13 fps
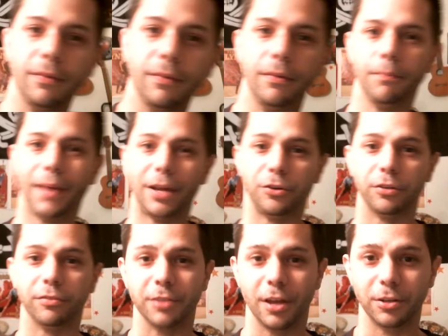Patrick
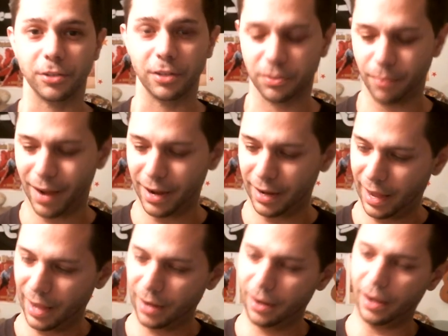Visaggi is my
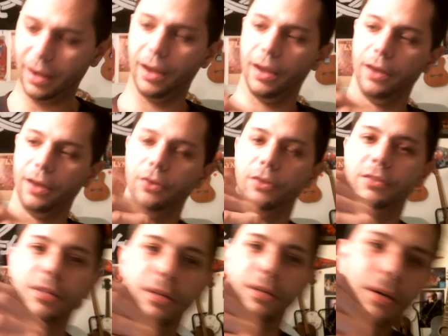dad, and you can
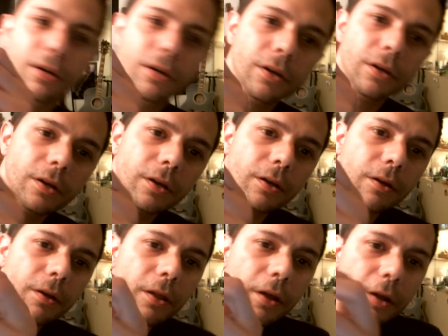see
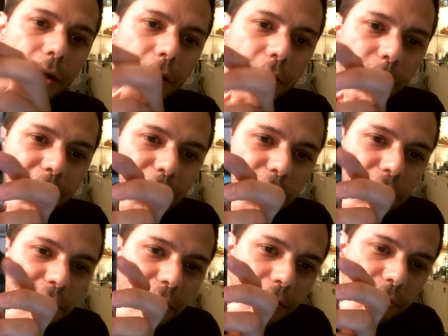in the
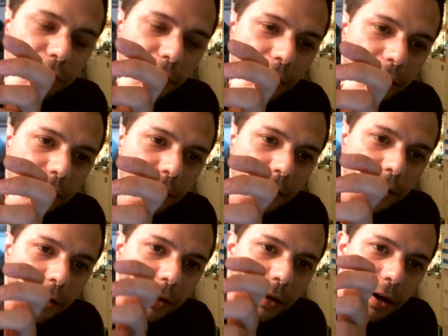pictures on the front,
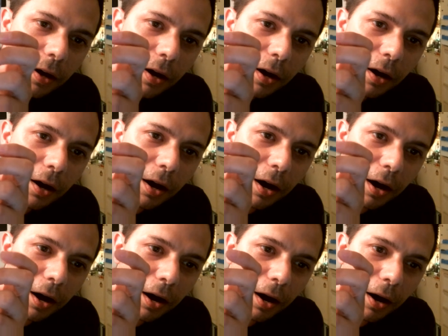
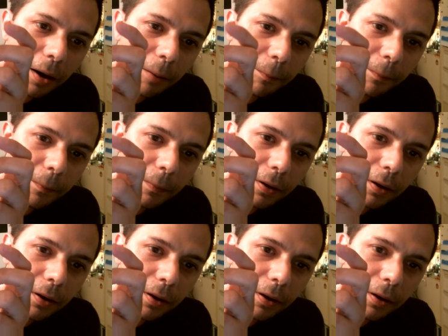um,